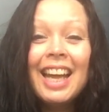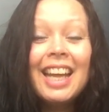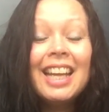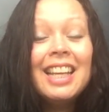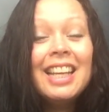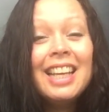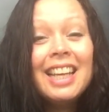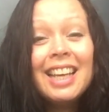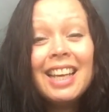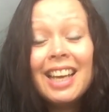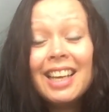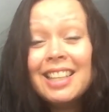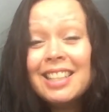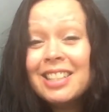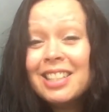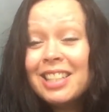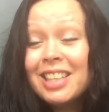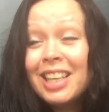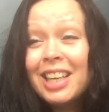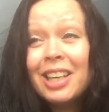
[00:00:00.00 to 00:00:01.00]
He
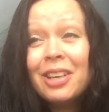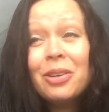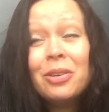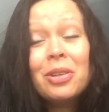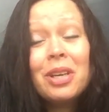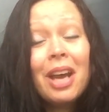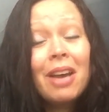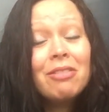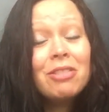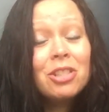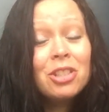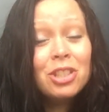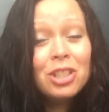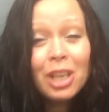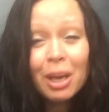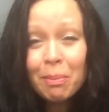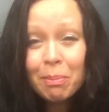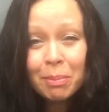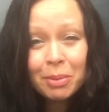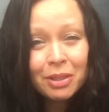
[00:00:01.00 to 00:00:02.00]
could have
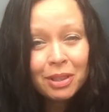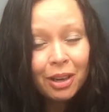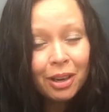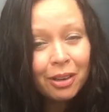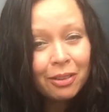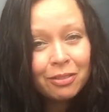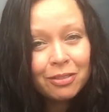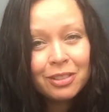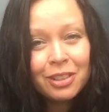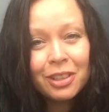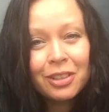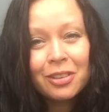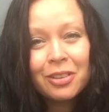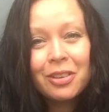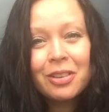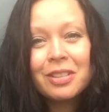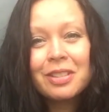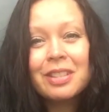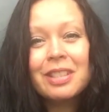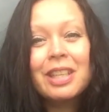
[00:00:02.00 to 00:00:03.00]
jumped off the
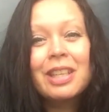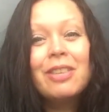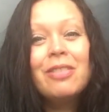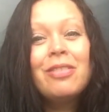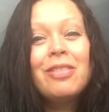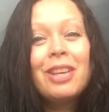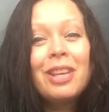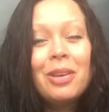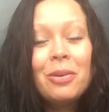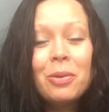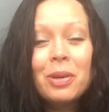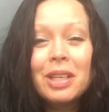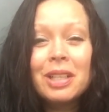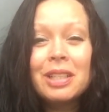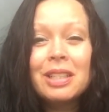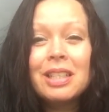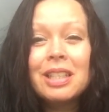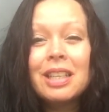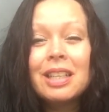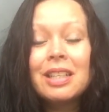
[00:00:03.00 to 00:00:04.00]
cross if he
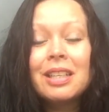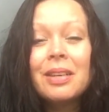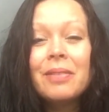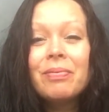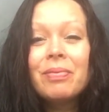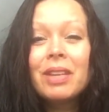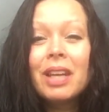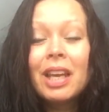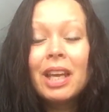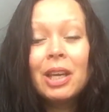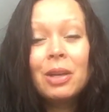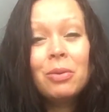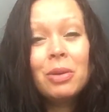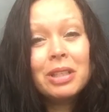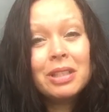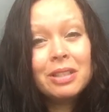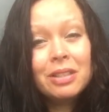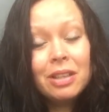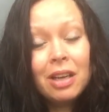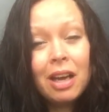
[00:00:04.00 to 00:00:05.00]
wanted. It
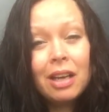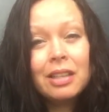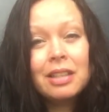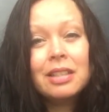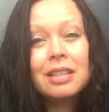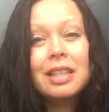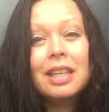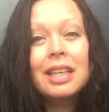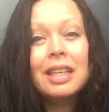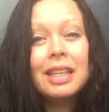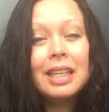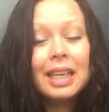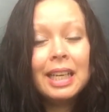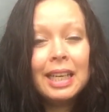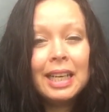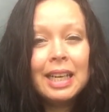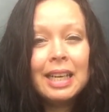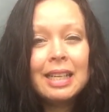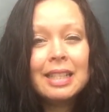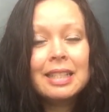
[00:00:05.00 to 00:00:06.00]
was not the
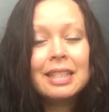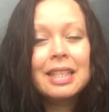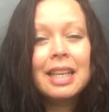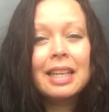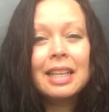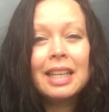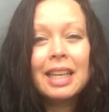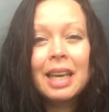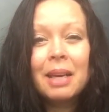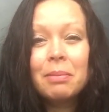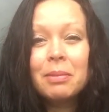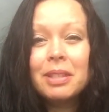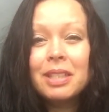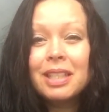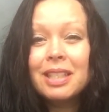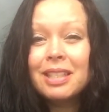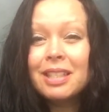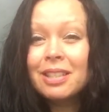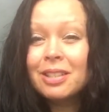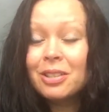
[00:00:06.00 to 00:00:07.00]
nails that kept
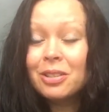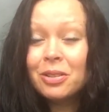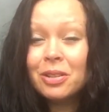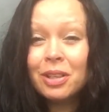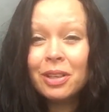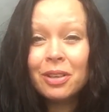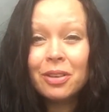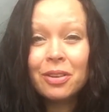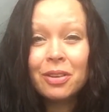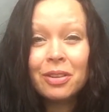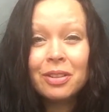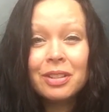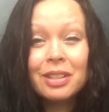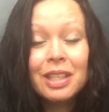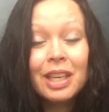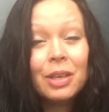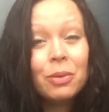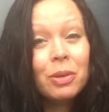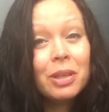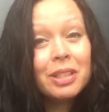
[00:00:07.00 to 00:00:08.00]
Jesus to the cross.
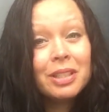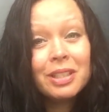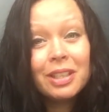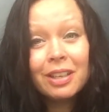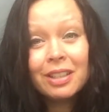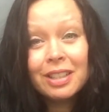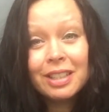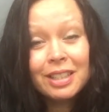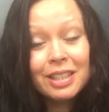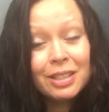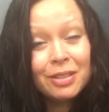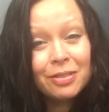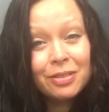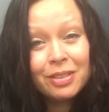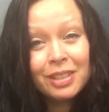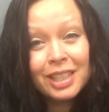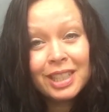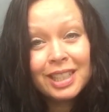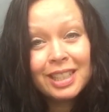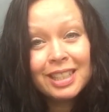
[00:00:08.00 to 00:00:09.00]
It was not
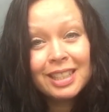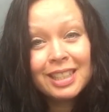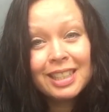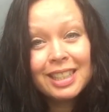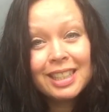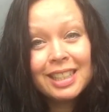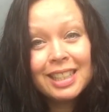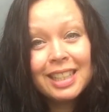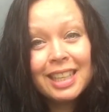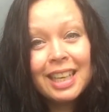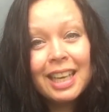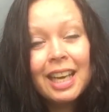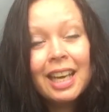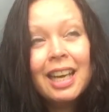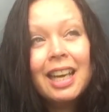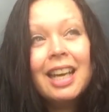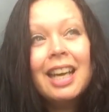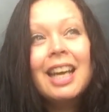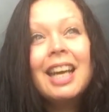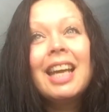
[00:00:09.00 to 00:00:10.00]
defeat.
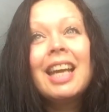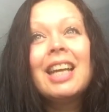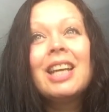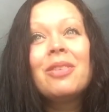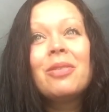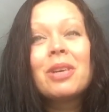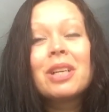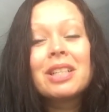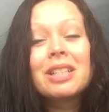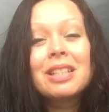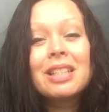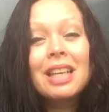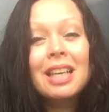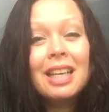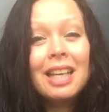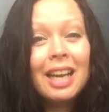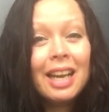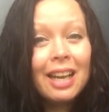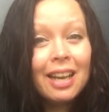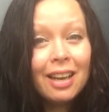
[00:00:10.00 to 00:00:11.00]
It was
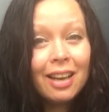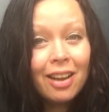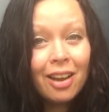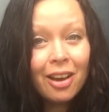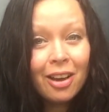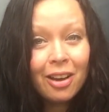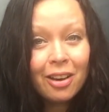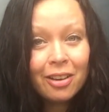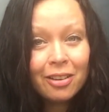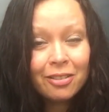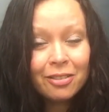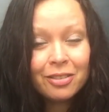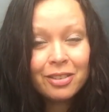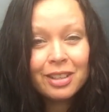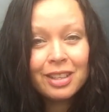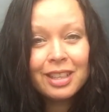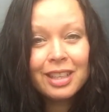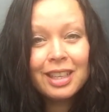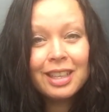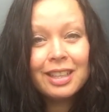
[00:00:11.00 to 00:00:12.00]
love
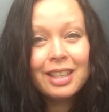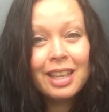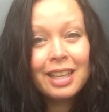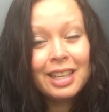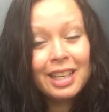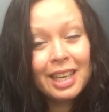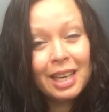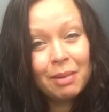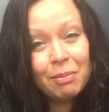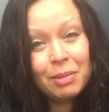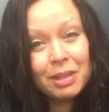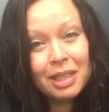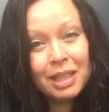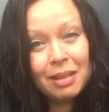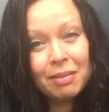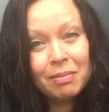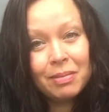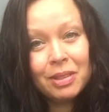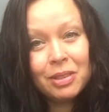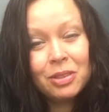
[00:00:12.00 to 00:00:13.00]
that kept
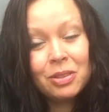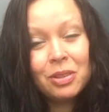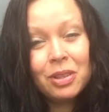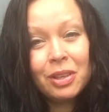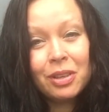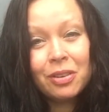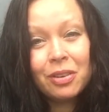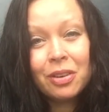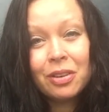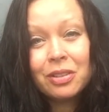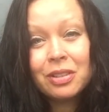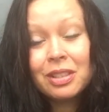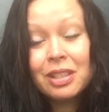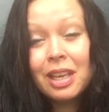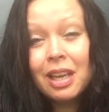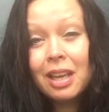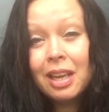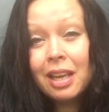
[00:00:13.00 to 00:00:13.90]
him to the cross.